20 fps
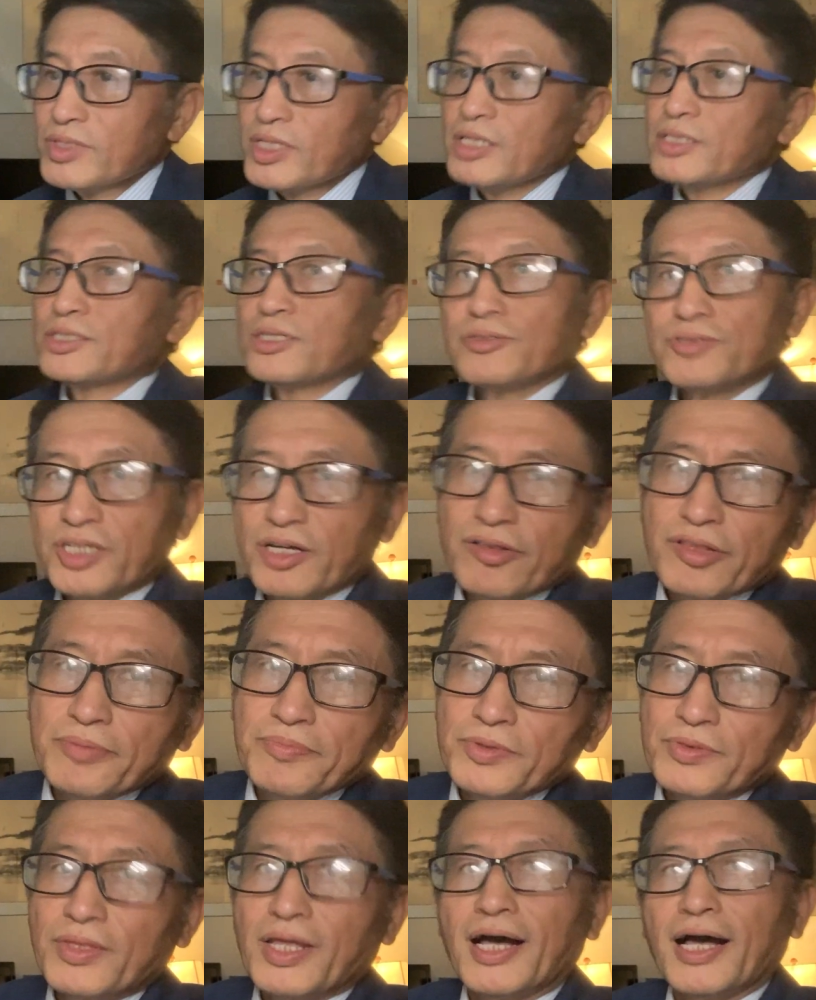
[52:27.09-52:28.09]
So tell
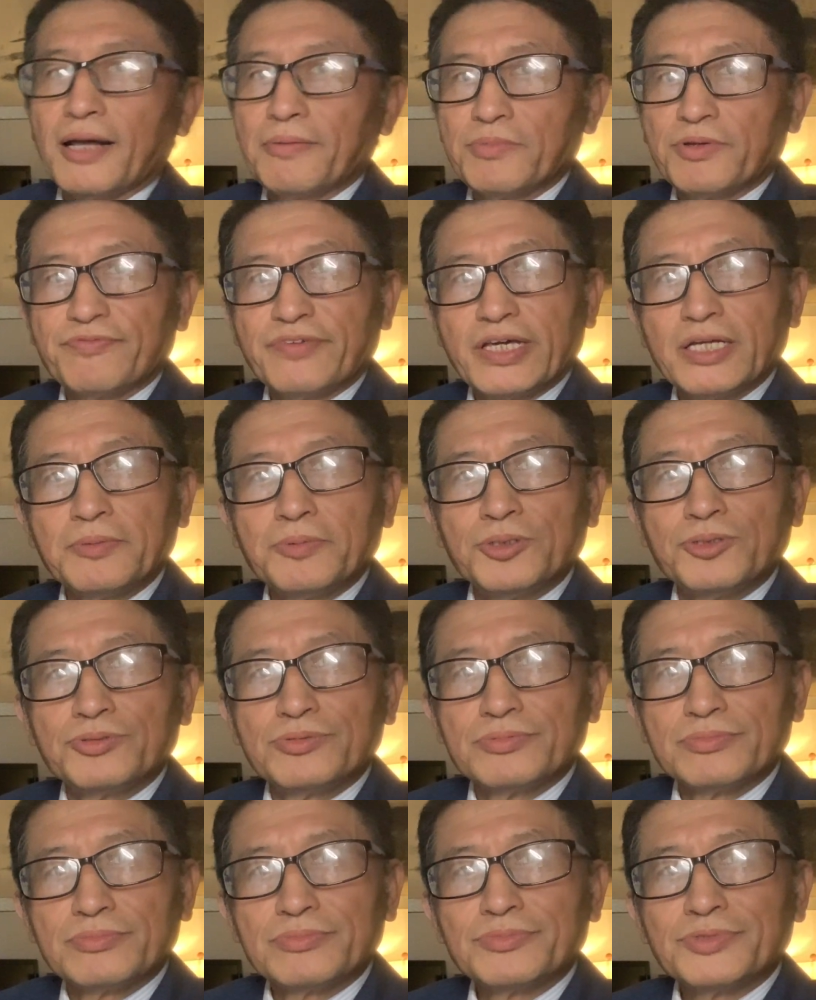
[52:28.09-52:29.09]
them I'm
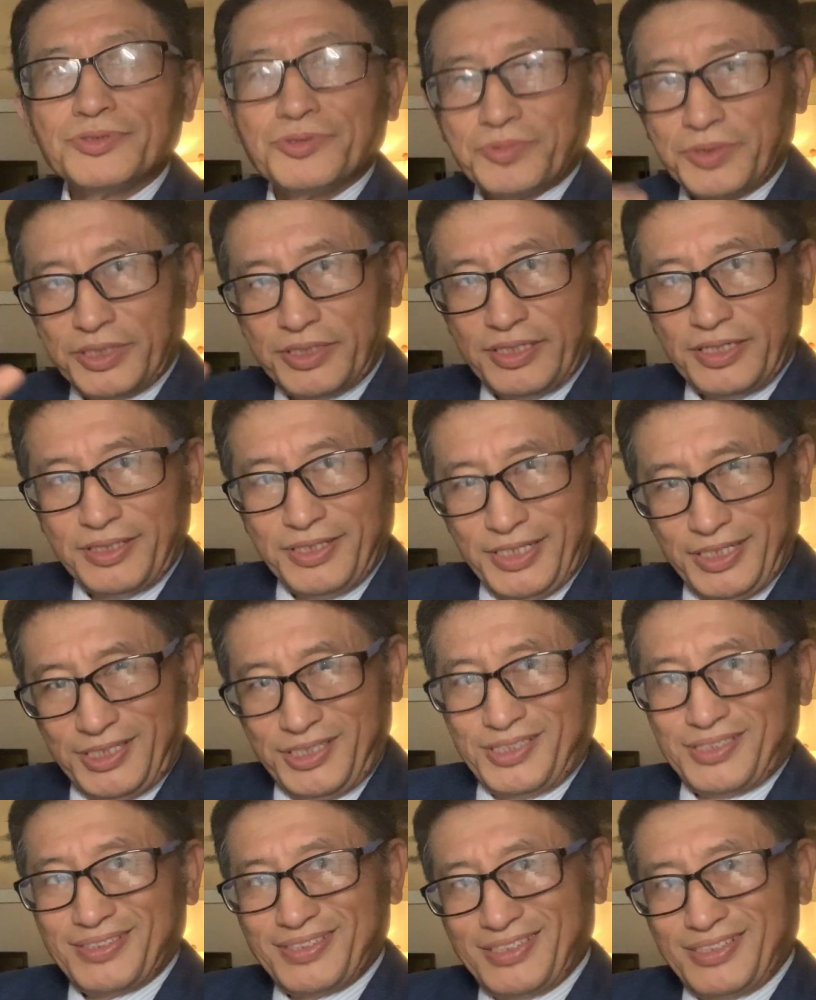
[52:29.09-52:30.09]
available within
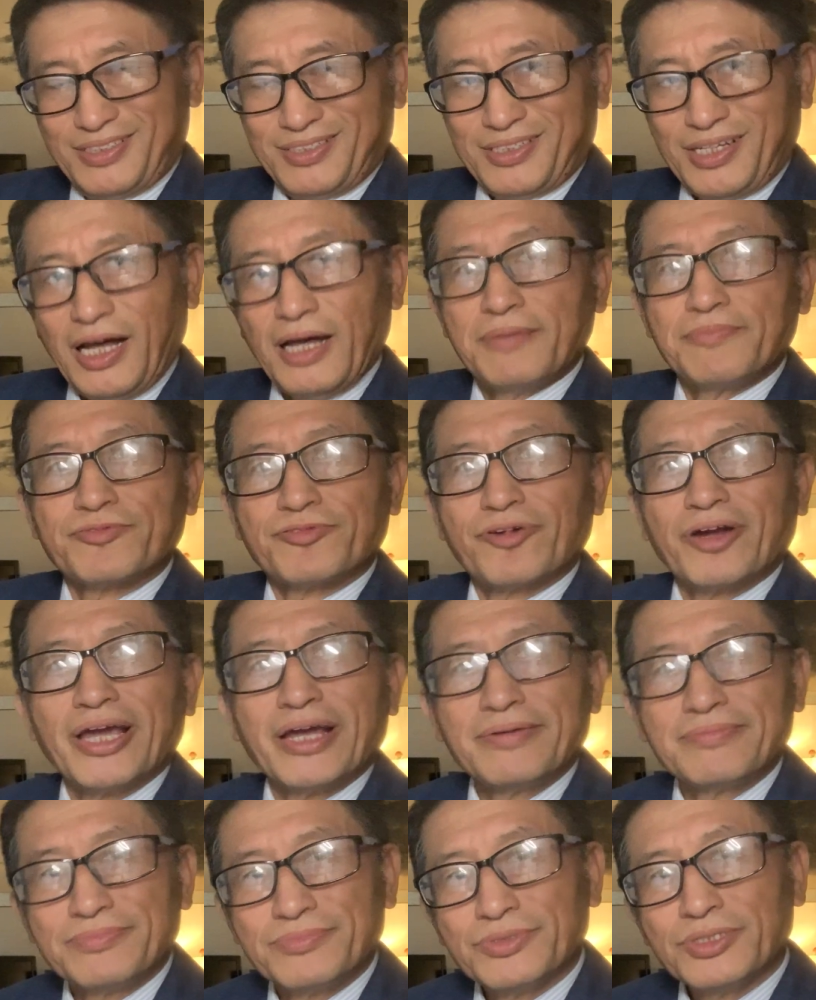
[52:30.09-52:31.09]
this time
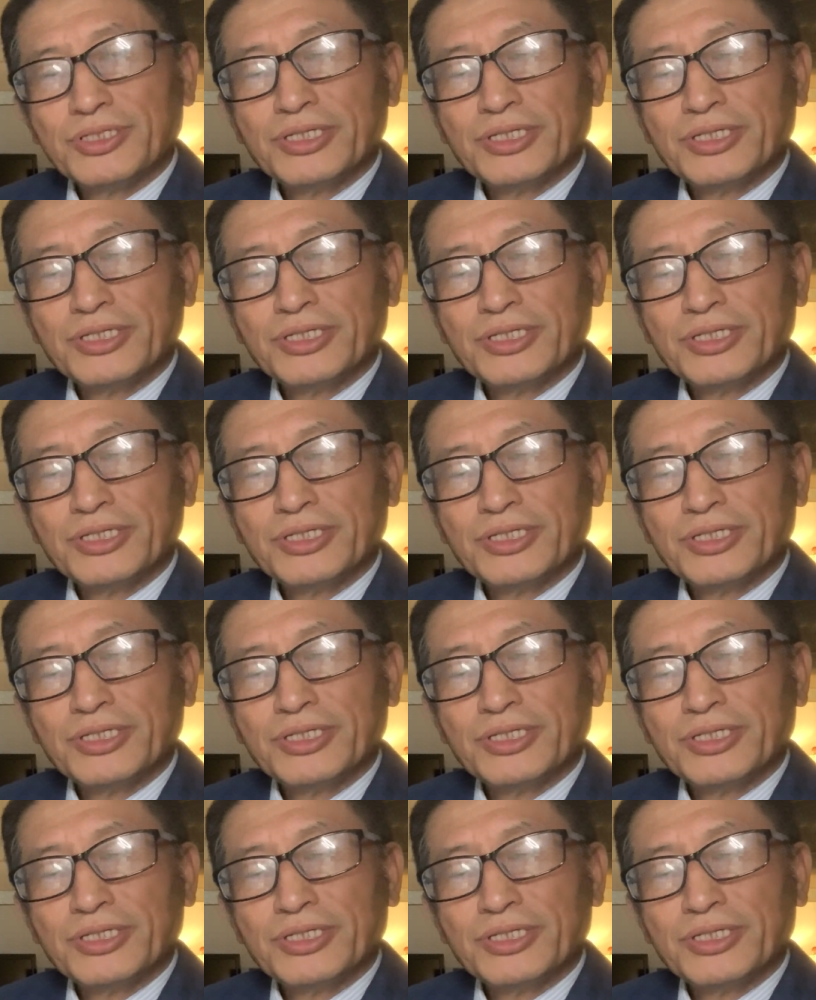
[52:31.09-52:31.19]
frame,